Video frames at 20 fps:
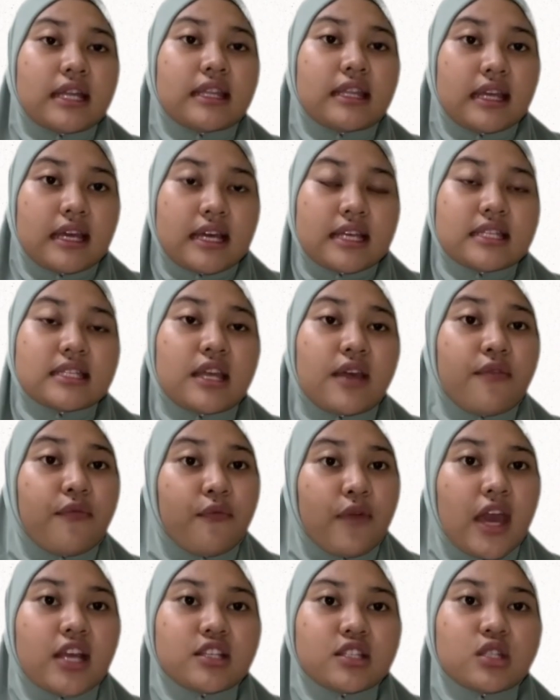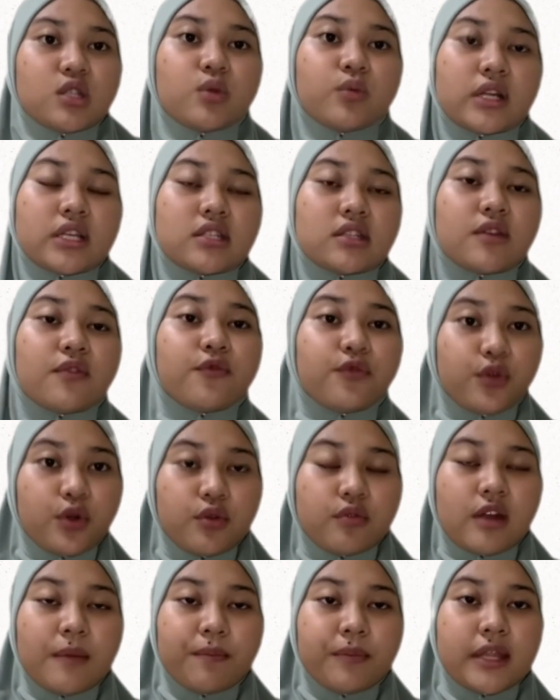its effects towards the fruit
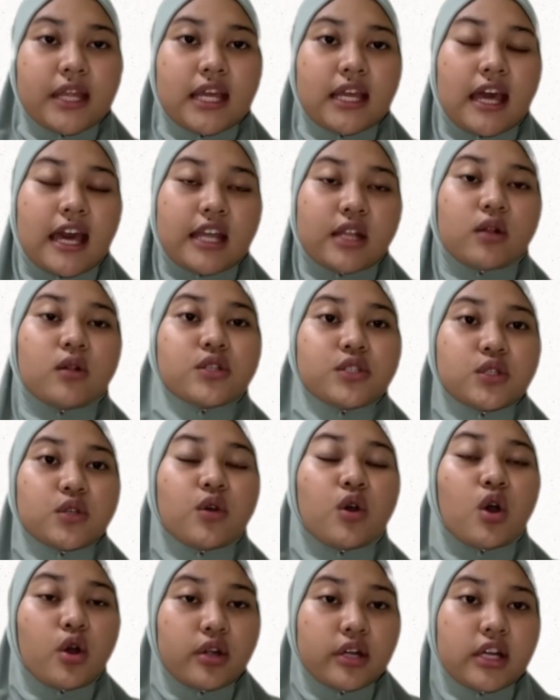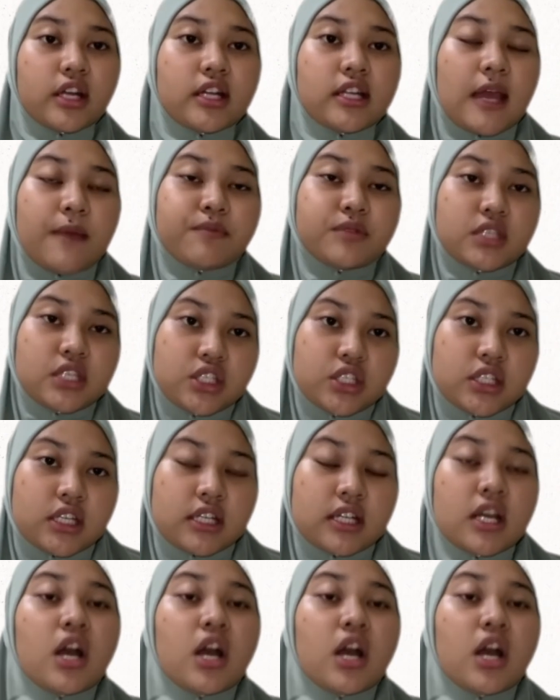ripening and also organ abscission.